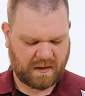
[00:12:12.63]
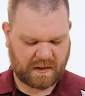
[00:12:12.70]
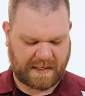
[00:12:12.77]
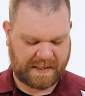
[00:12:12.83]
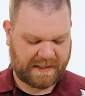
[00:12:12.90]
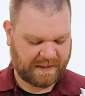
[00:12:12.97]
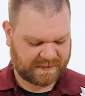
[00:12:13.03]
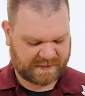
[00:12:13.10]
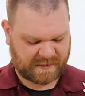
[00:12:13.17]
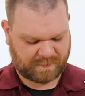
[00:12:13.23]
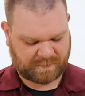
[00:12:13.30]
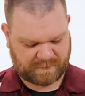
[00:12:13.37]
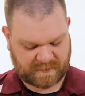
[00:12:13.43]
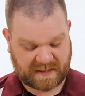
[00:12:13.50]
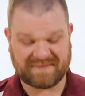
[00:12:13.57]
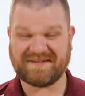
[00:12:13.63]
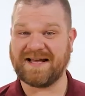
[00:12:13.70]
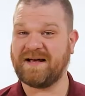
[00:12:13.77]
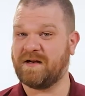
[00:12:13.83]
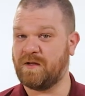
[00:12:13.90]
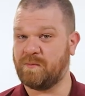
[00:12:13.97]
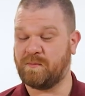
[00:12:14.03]
All right, next up, I've
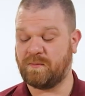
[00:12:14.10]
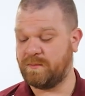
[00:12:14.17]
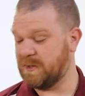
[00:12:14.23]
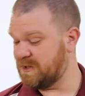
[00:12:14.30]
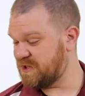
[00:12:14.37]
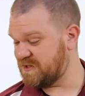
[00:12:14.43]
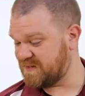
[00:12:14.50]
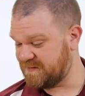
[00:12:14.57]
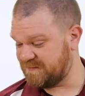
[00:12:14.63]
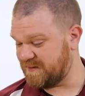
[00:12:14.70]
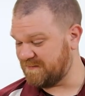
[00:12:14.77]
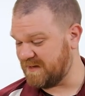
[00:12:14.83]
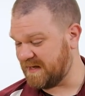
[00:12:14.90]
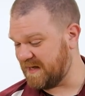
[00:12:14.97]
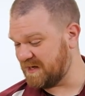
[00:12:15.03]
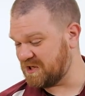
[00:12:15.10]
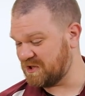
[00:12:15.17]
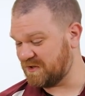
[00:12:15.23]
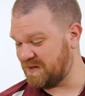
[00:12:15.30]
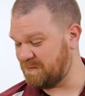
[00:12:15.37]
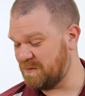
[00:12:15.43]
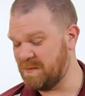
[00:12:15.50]
got a bunch of Civivi
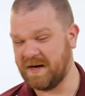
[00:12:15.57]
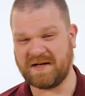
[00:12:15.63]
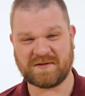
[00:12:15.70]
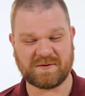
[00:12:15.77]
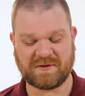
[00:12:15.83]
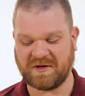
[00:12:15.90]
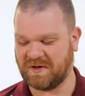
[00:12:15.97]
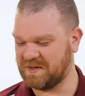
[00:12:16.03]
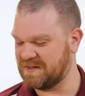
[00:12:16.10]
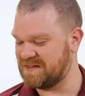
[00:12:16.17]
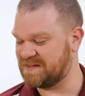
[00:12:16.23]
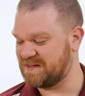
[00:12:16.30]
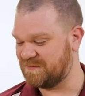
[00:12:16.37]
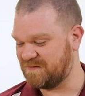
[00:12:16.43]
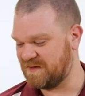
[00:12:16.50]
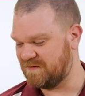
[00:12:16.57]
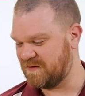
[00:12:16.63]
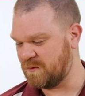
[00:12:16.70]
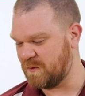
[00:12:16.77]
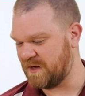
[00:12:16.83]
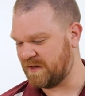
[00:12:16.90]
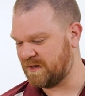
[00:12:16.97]
actually. We might as well call this
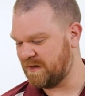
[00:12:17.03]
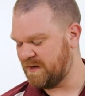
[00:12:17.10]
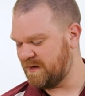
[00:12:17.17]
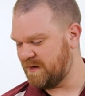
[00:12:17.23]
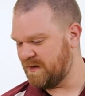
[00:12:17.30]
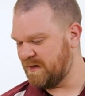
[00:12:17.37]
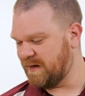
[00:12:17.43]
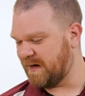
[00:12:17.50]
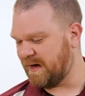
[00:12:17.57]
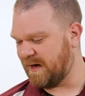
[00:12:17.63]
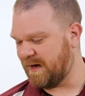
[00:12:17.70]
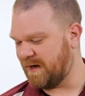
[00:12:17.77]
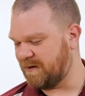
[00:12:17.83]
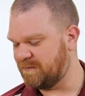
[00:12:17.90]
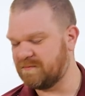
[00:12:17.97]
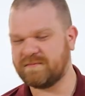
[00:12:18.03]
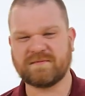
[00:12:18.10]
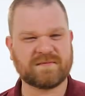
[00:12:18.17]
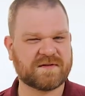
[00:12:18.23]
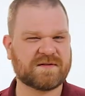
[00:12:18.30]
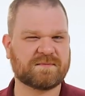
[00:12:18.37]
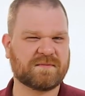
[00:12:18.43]
Civivi week. Um,
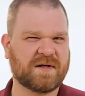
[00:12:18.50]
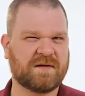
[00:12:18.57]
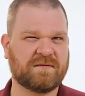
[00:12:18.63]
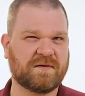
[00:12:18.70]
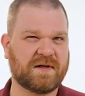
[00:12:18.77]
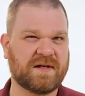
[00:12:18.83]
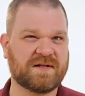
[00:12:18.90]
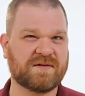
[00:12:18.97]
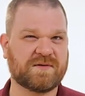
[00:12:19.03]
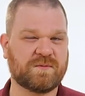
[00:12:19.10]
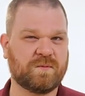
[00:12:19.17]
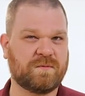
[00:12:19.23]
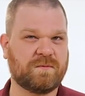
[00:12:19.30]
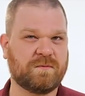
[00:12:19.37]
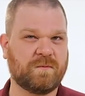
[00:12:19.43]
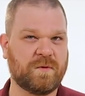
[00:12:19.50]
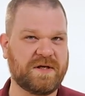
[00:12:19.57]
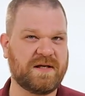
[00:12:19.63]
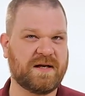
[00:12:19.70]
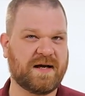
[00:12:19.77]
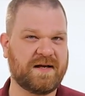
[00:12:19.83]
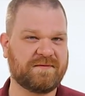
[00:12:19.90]
it's kind of funny because
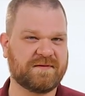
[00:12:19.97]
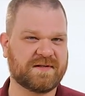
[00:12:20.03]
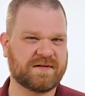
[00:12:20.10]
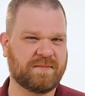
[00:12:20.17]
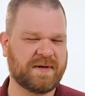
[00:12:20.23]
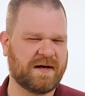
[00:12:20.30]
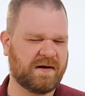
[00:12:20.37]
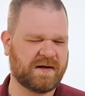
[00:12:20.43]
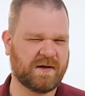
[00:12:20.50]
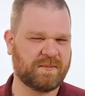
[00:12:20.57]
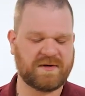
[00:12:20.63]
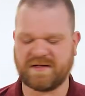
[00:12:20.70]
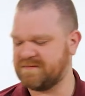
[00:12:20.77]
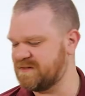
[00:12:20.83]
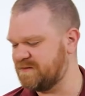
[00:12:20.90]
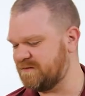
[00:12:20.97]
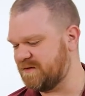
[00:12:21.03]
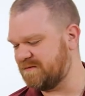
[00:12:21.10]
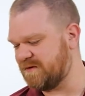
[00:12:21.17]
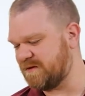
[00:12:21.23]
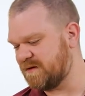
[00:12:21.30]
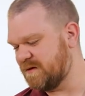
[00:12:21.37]
We Knife is the parent company of
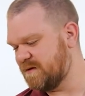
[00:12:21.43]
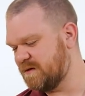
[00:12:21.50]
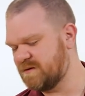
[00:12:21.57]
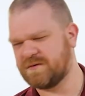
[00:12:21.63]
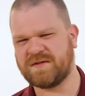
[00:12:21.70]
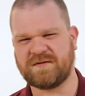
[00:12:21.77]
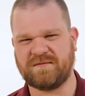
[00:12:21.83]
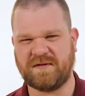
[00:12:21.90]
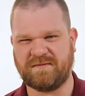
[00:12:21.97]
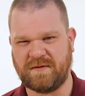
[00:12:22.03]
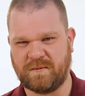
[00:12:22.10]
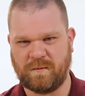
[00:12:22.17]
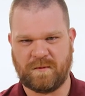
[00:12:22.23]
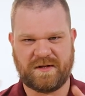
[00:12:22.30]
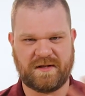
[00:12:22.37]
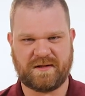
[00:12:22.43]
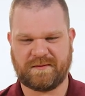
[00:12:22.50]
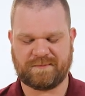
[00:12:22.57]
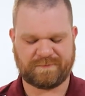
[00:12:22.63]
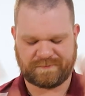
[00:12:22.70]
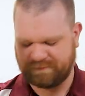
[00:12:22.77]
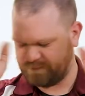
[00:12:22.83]
Civivi, so Civivi
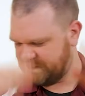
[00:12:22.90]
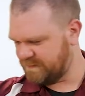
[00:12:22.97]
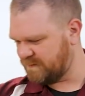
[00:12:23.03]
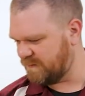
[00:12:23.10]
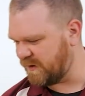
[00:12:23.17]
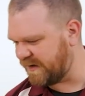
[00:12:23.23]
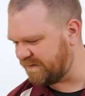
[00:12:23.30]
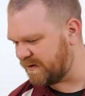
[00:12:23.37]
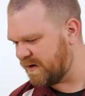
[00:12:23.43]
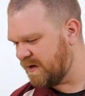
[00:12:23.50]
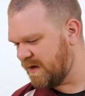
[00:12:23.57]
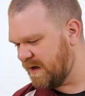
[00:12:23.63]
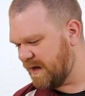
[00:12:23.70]
week, whatever.